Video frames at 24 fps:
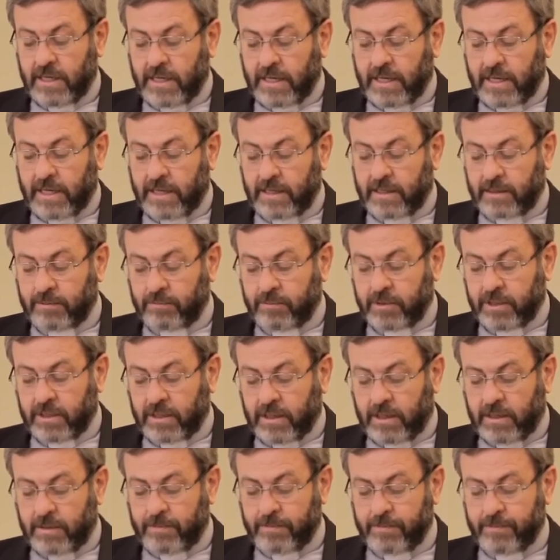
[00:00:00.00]
had
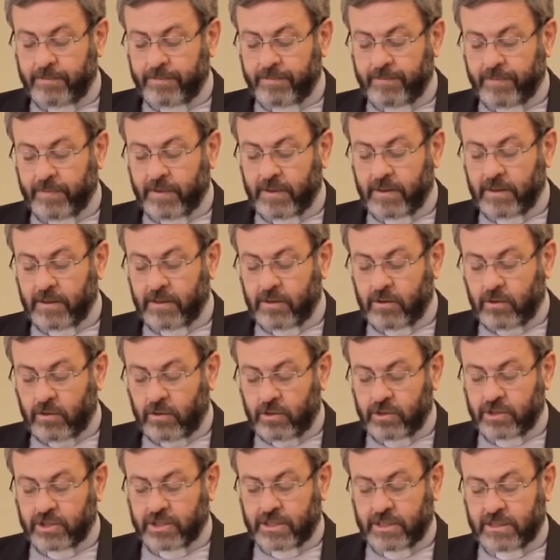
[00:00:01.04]
become
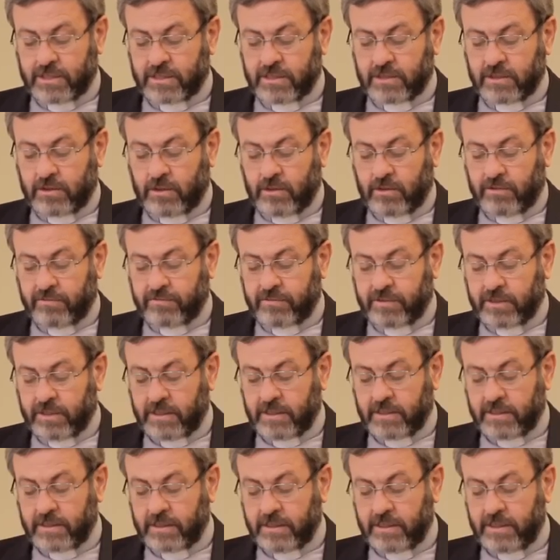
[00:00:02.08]
conscious of
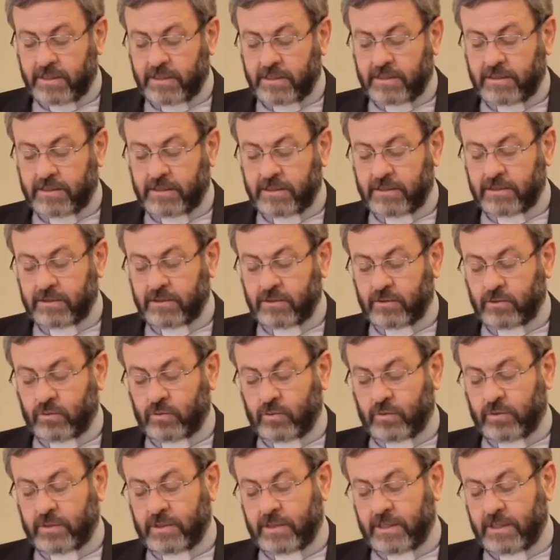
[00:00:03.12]
their need
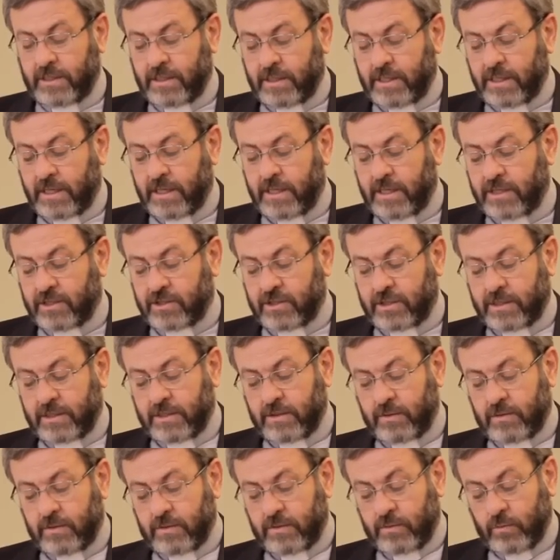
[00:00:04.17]
to engage
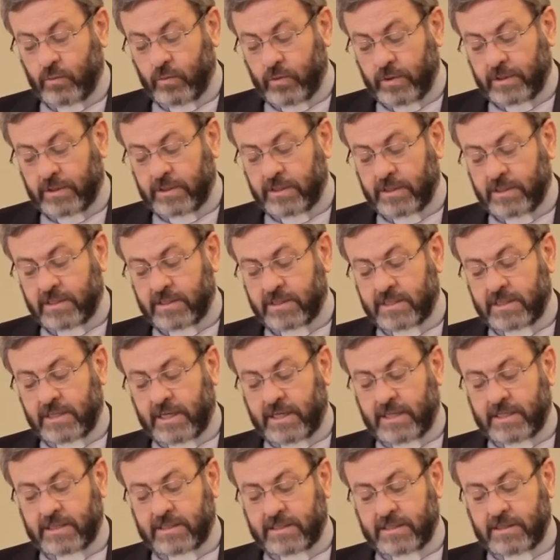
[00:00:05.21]
in witness
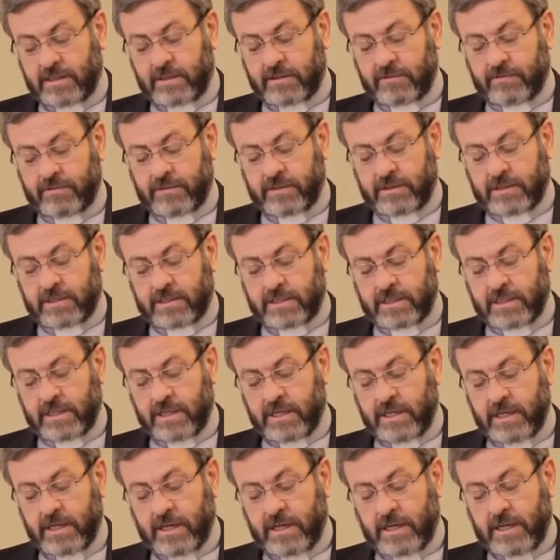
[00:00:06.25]
and service
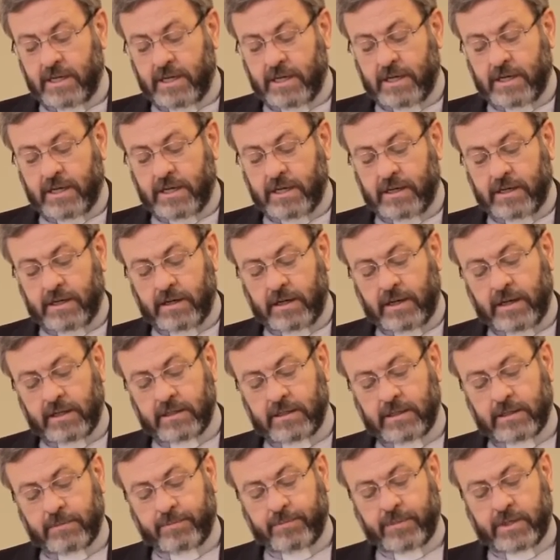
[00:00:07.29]
in
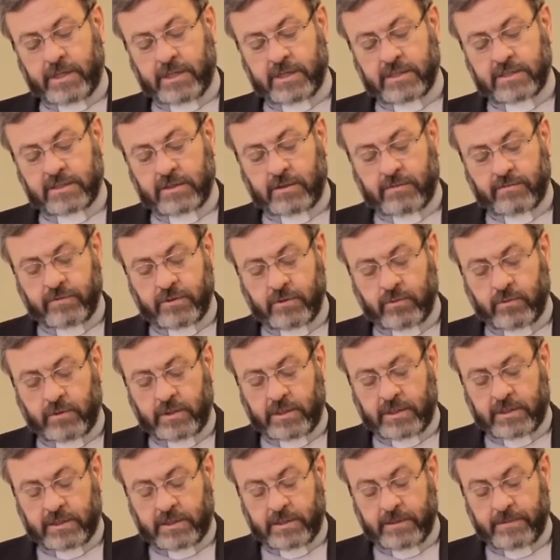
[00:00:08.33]
other parts of the
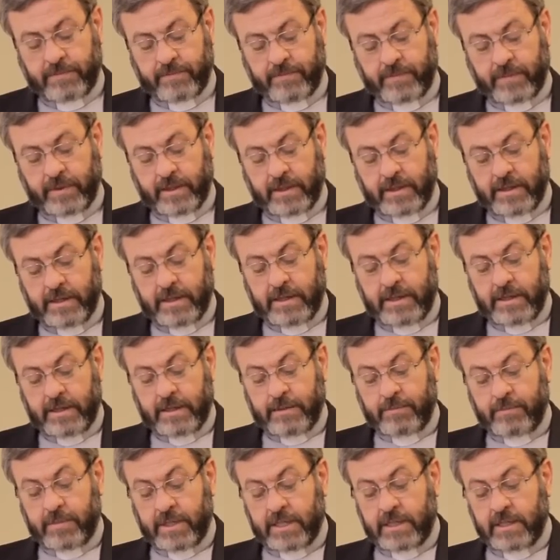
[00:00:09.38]
world.
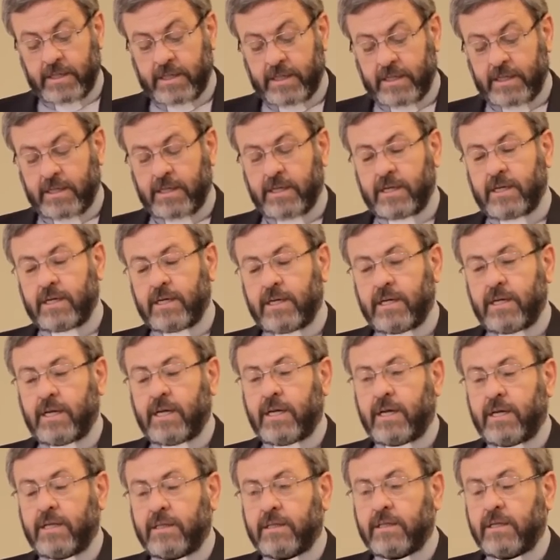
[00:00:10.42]
Beginning in
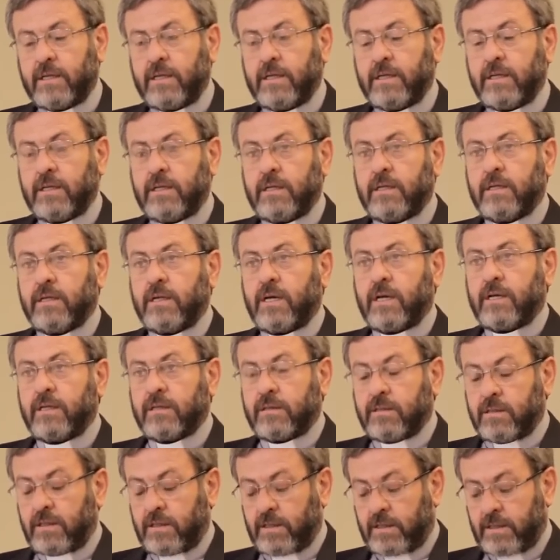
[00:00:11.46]

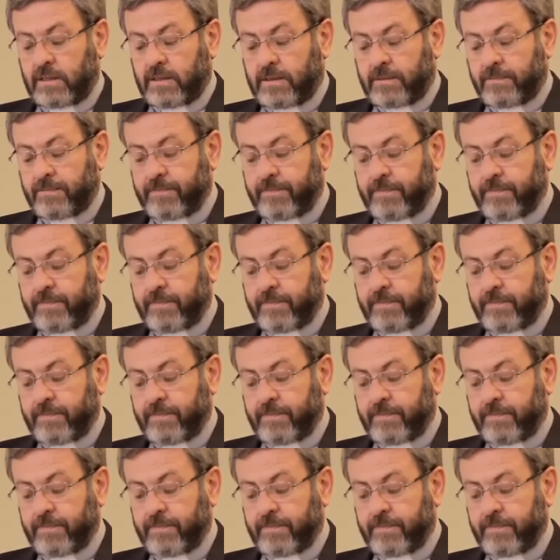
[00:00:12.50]
1819,